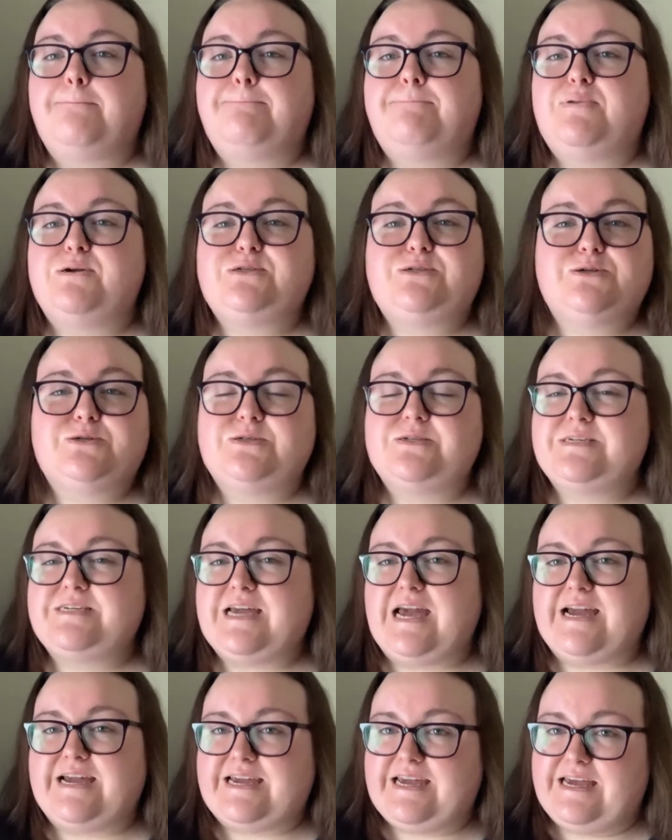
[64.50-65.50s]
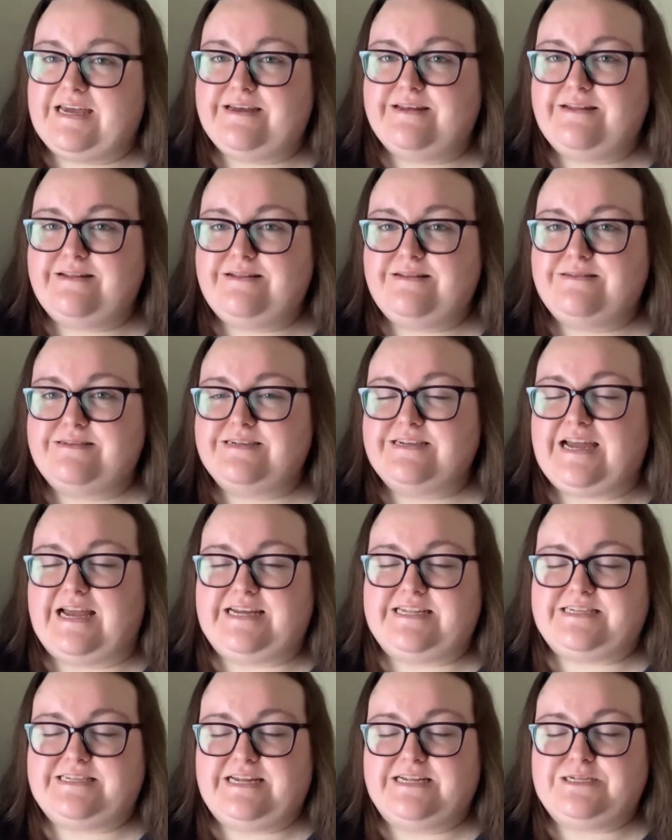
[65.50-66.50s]
but doesn't get killed,
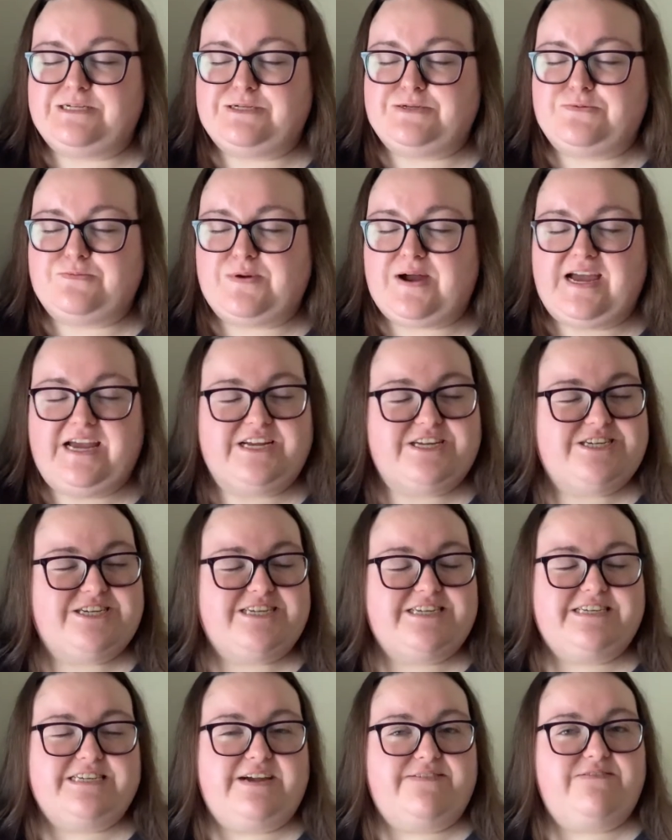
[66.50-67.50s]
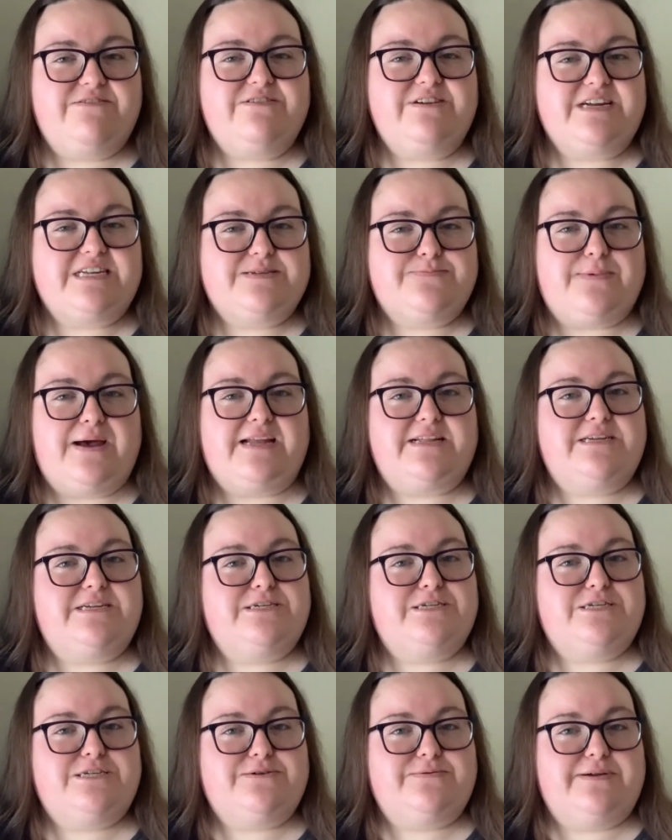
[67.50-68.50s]
gets sent somewhere she never
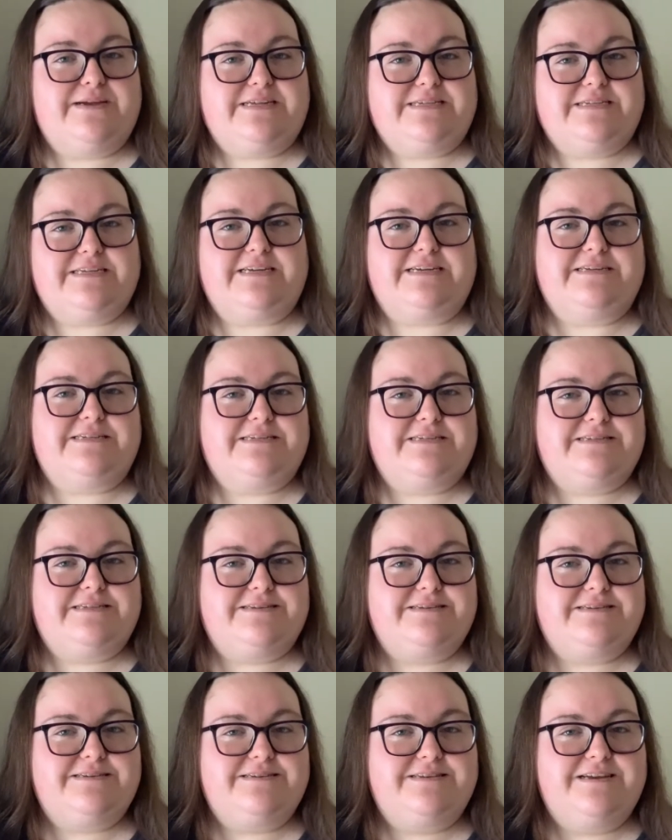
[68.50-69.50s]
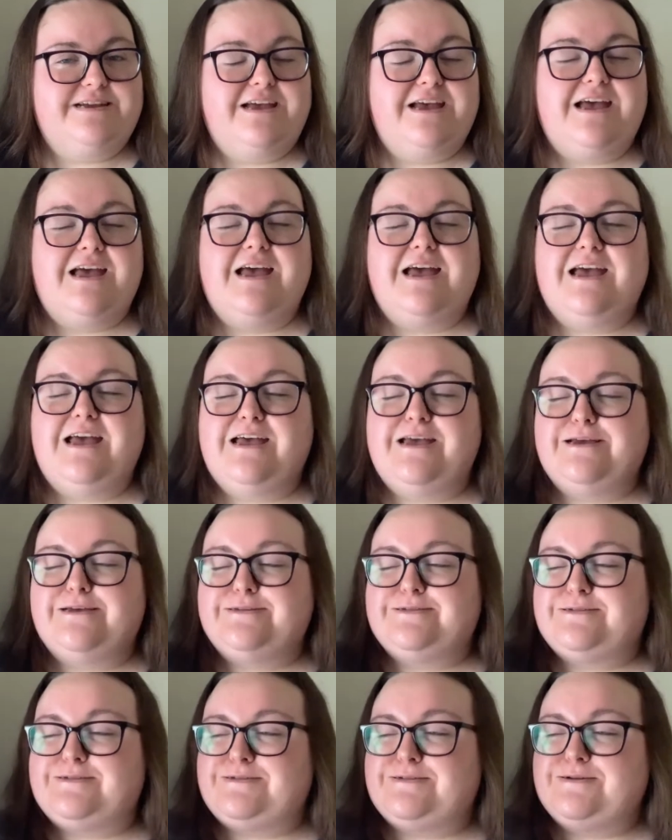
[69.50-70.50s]
expected to exist.
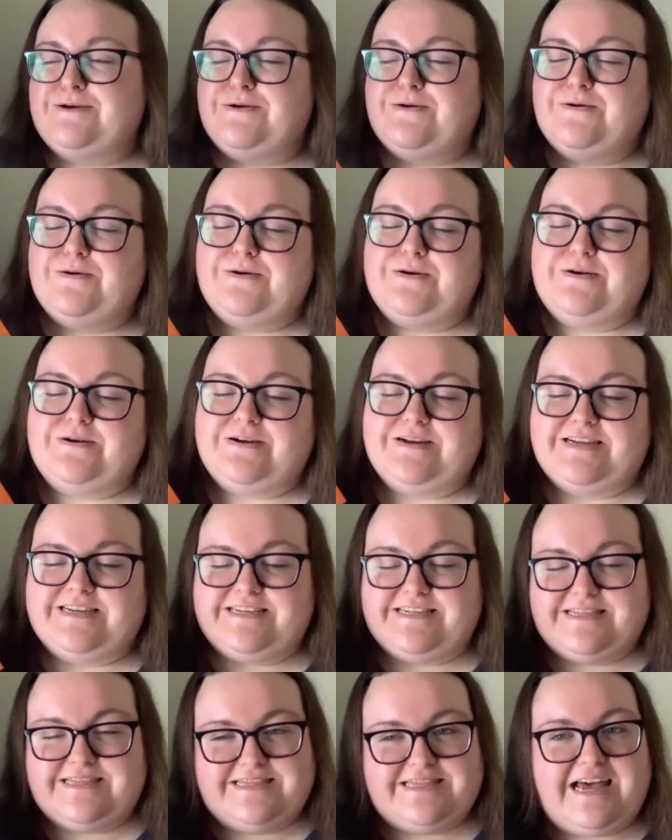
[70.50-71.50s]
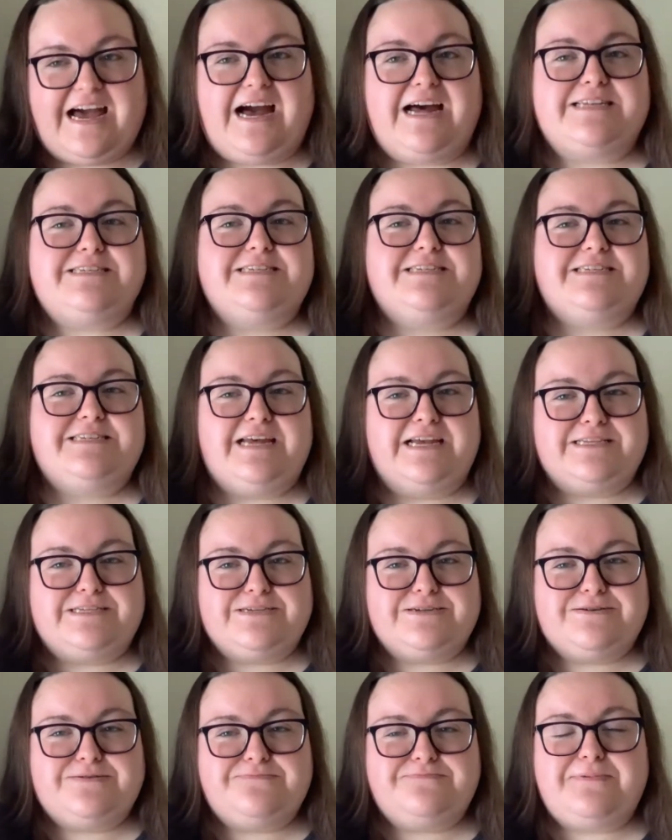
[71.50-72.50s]
So that's the
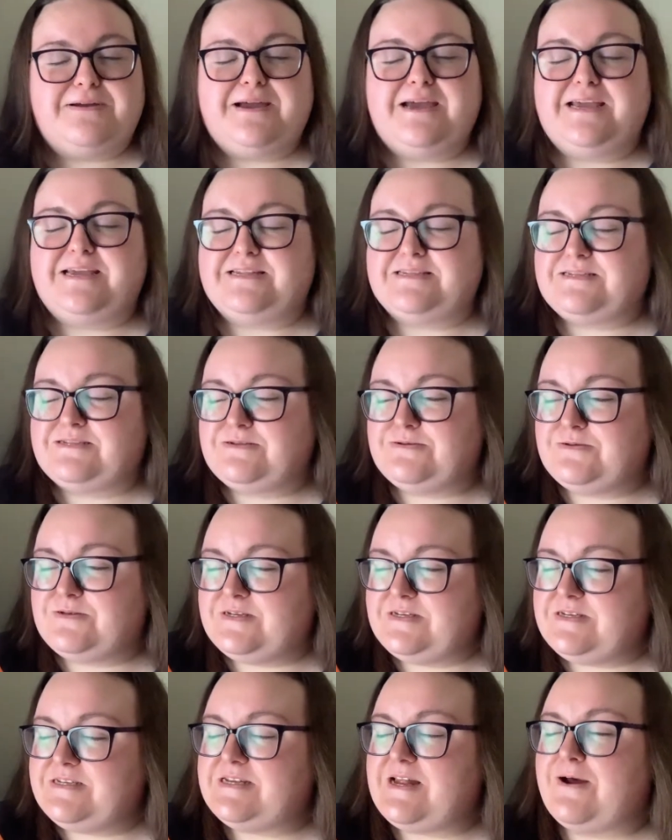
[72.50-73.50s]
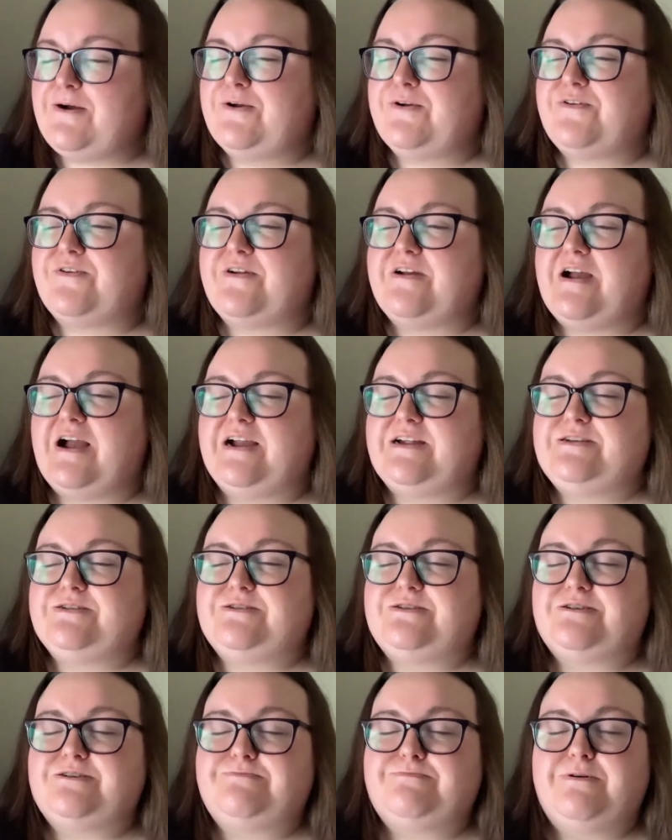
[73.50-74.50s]
setup. It doesn't sound great, I
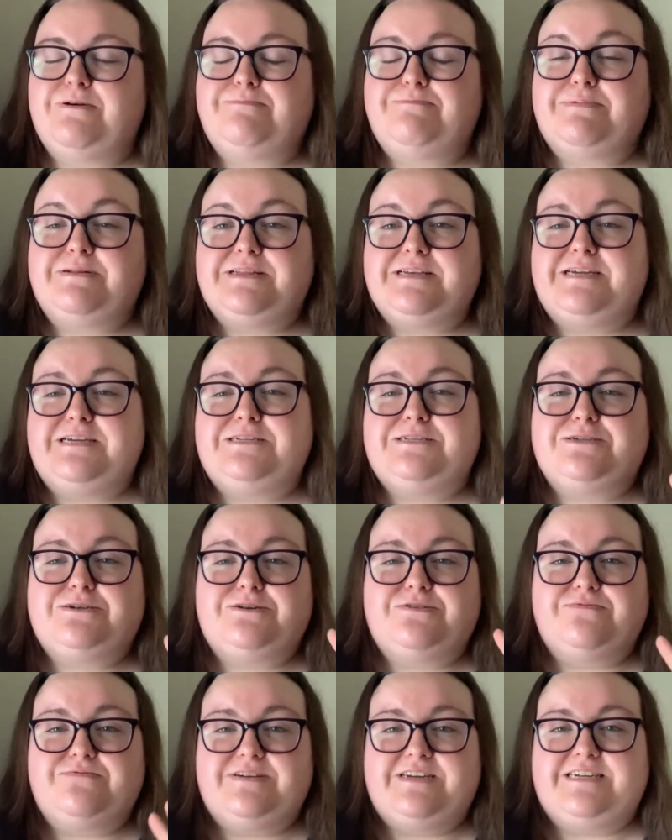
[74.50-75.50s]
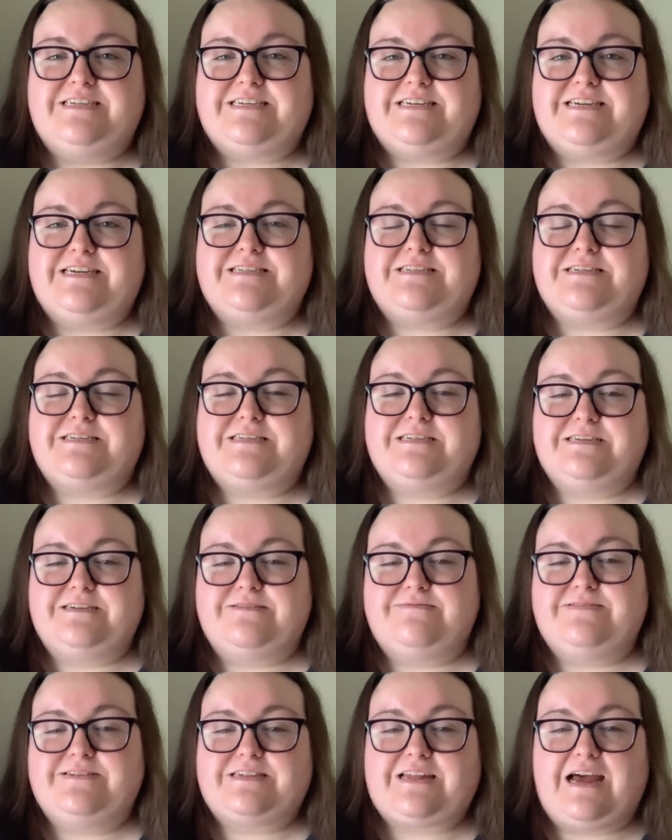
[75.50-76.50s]
know, but please go read it. It's a
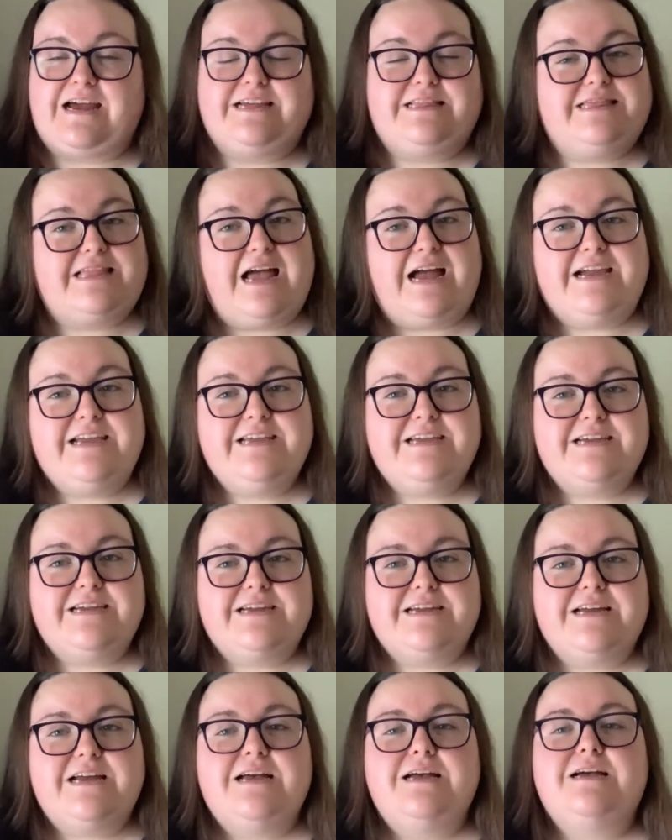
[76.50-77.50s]
series that I like.